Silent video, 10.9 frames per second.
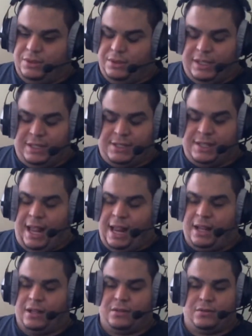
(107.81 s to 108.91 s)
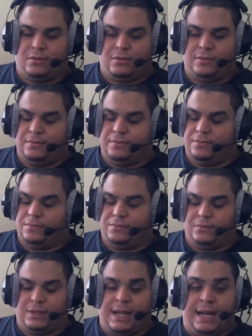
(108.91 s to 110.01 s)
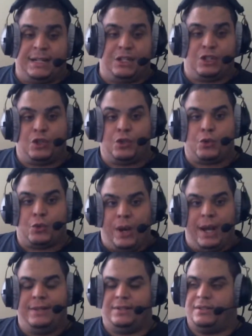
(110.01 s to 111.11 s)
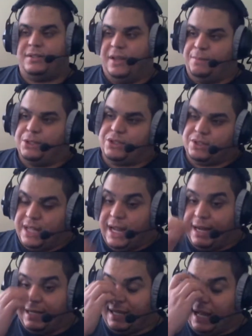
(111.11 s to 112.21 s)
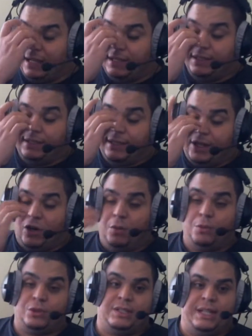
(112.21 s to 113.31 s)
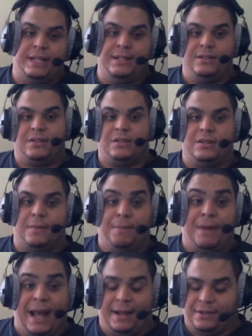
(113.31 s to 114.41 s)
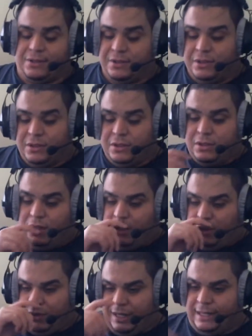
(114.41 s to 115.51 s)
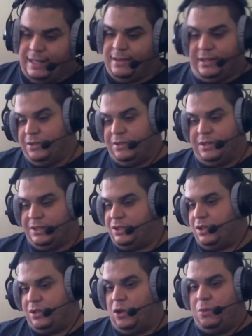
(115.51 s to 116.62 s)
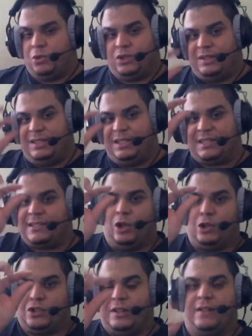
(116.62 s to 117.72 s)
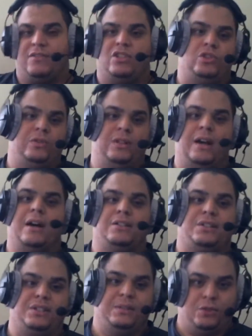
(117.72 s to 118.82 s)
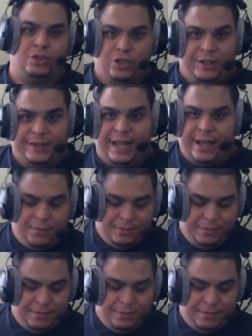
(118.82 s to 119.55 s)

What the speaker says: It's like kind of crazy temperatures that I got, like almost hitting to the max already. Like literally it's on almost this close enough to the system to shut down.